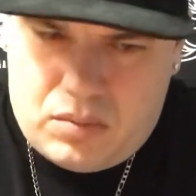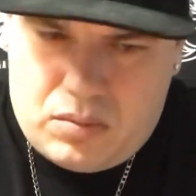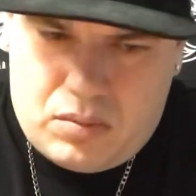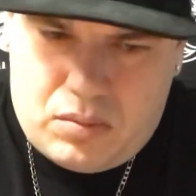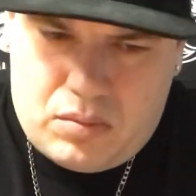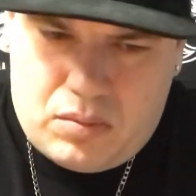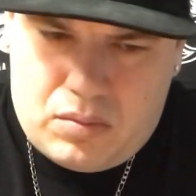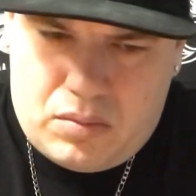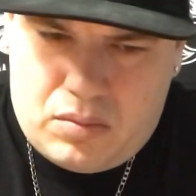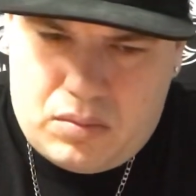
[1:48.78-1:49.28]

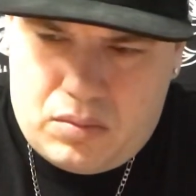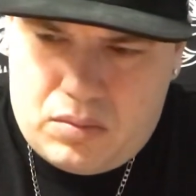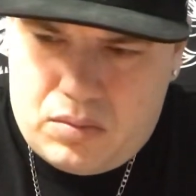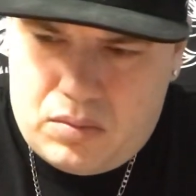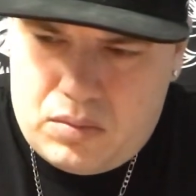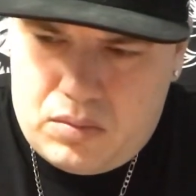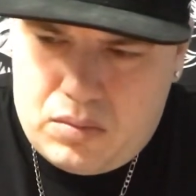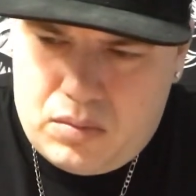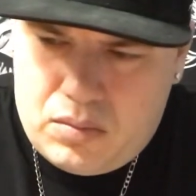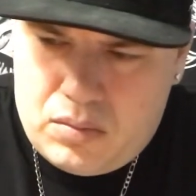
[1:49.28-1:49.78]

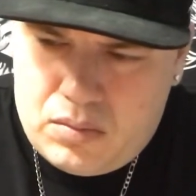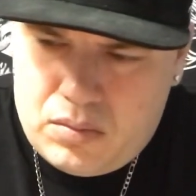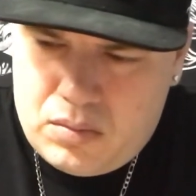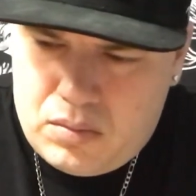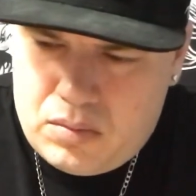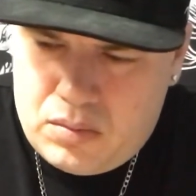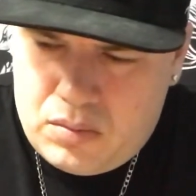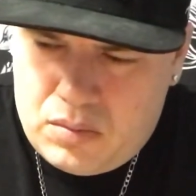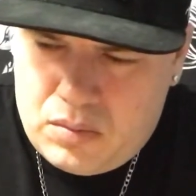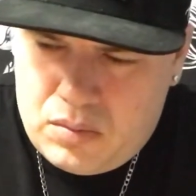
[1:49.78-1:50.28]

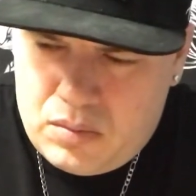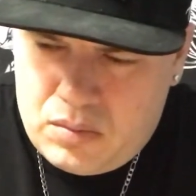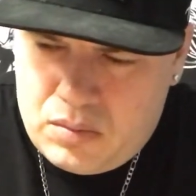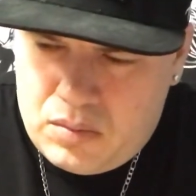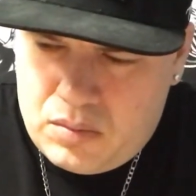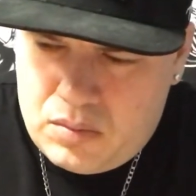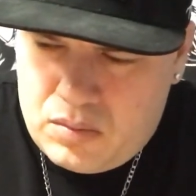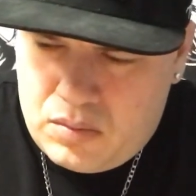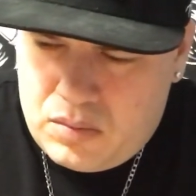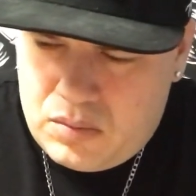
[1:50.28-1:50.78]

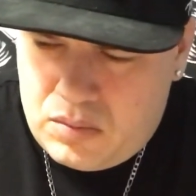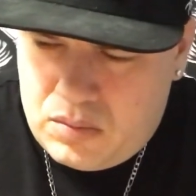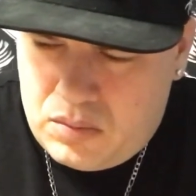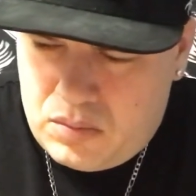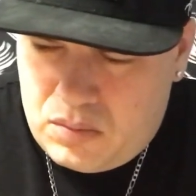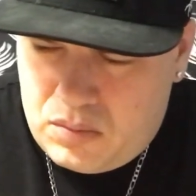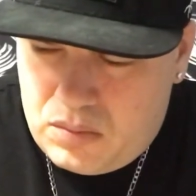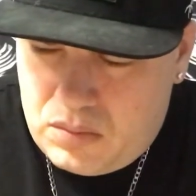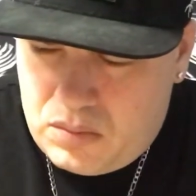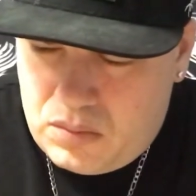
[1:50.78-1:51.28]

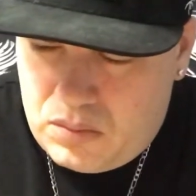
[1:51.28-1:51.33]
No one is speaking in this clip.